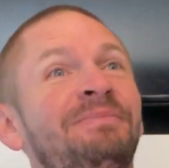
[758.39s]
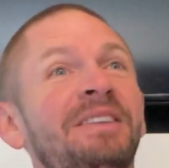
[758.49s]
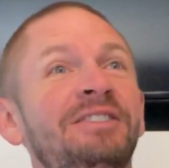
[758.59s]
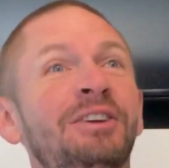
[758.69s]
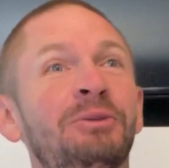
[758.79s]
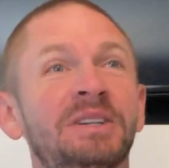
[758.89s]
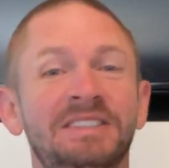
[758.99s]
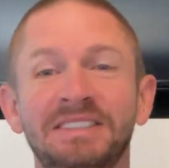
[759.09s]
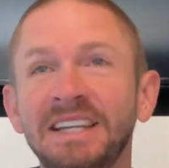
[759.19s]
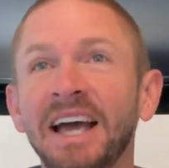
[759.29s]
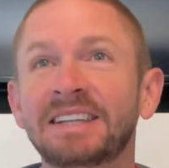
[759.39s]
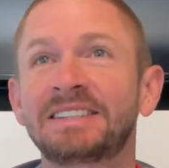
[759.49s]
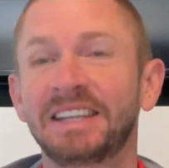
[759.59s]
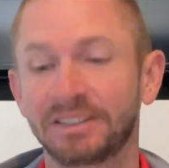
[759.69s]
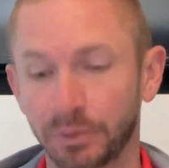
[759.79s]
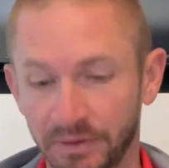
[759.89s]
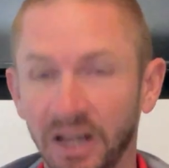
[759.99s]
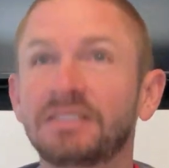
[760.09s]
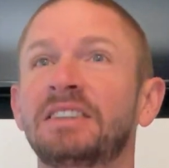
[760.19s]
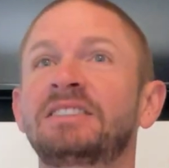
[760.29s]
So what's next is we've
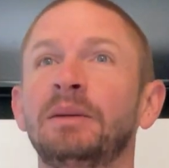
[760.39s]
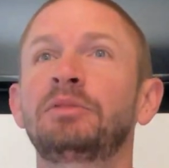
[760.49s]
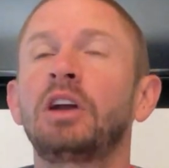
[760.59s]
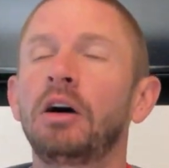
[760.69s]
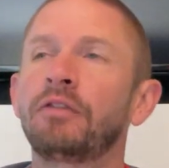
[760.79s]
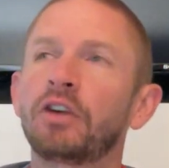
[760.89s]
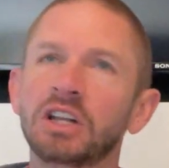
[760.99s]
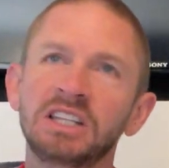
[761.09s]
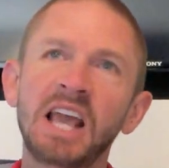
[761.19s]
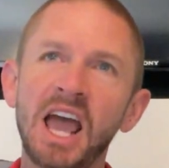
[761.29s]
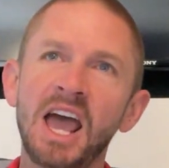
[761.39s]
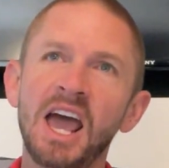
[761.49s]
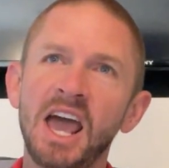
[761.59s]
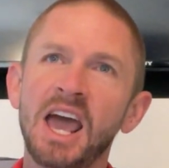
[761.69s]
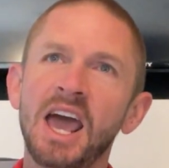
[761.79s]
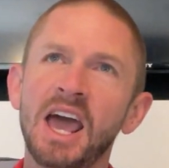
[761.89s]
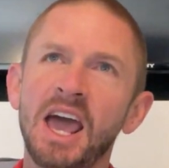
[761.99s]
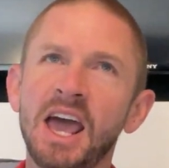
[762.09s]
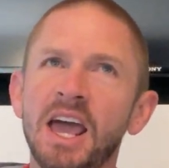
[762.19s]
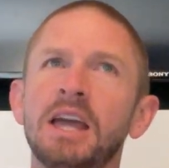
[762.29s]
got the accepted offer.
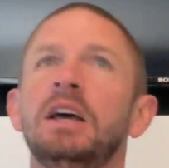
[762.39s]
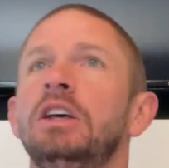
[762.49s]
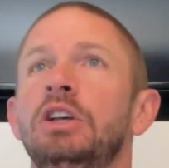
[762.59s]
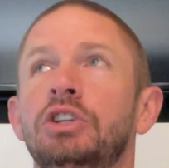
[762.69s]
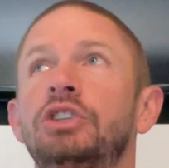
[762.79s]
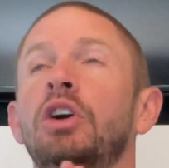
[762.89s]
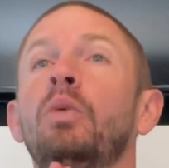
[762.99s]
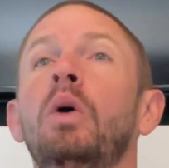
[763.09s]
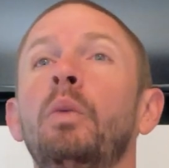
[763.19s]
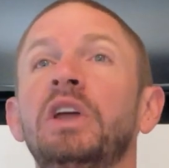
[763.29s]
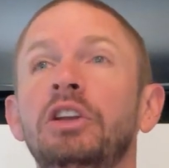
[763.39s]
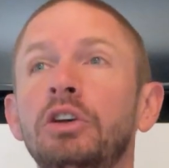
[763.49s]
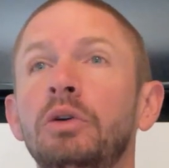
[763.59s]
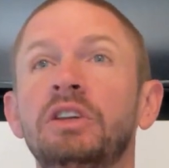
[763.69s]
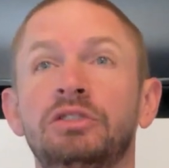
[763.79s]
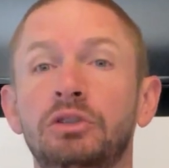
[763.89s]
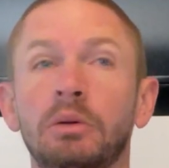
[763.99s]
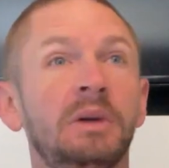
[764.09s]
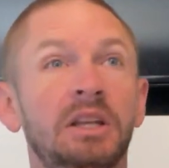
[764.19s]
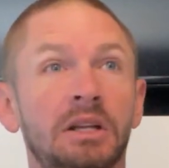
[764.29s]
Yay! So what we do is you
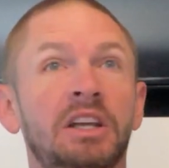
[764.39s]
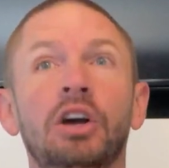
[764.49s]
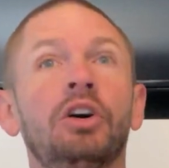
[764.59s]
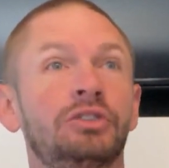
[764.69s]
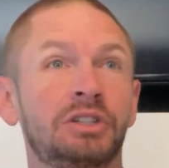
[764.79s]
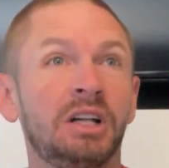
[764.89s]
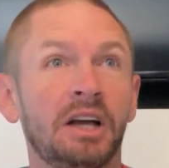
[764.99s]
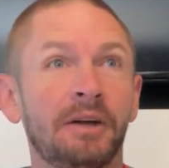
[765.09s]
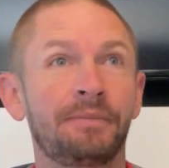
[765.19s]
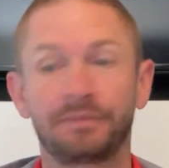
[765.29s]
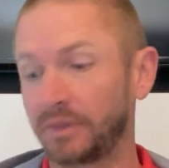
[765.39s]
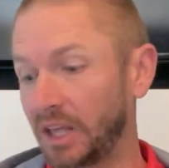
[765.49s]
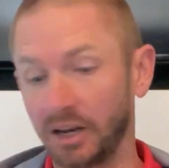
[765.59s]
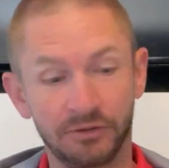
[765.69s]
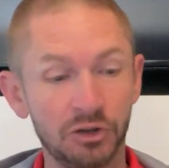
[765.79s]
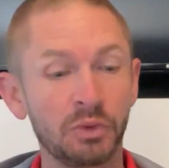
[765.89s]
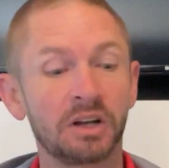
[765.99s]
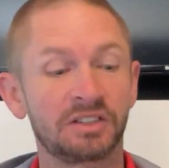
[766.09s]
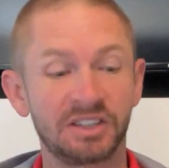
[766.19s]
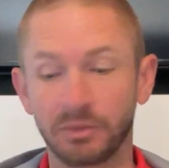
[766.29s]
immediately call your client. And if you want
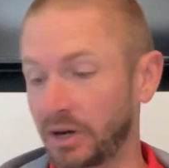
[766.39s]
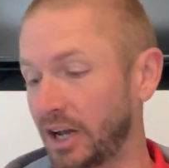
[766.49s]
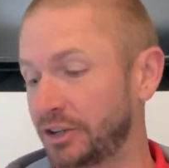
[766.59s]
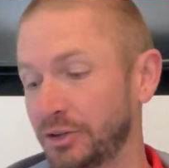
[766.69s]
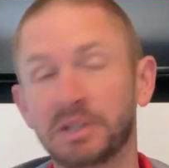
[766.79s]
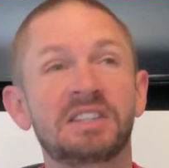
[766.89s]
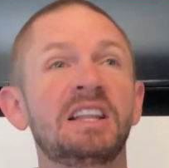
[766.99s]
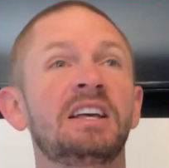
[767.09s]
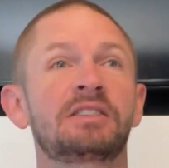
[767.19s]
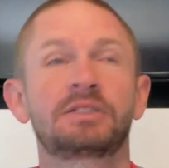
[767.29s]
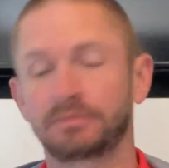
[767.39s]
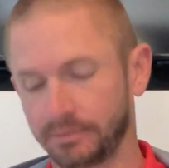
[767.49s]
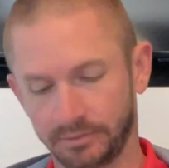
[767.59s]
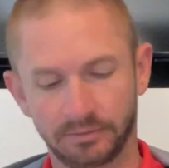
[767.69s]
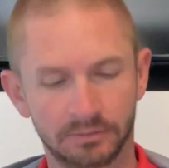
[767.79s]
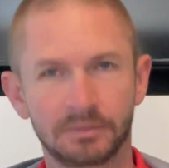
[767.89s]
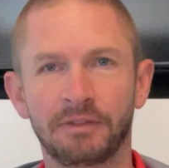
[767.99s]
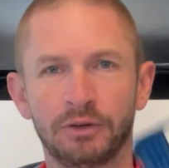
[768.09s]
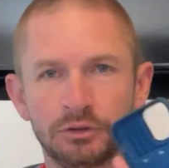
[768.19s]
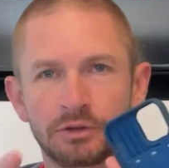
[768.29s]
to see what I do, it's this. My
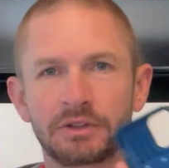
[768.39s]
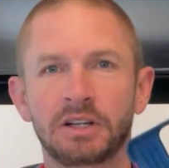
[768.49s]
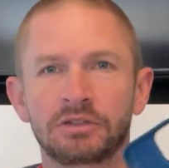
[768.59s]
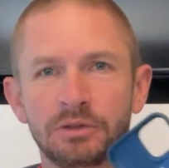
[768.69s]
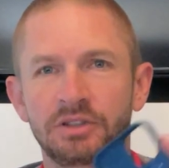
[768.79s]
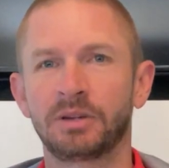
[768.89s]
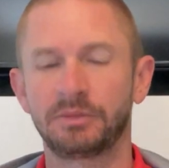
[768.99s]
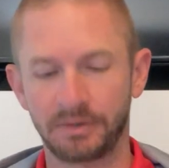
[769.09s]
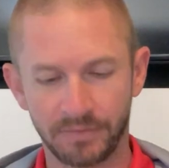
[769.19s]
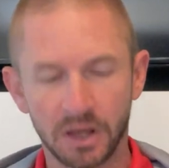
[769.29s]
phone's over there, so it's empty.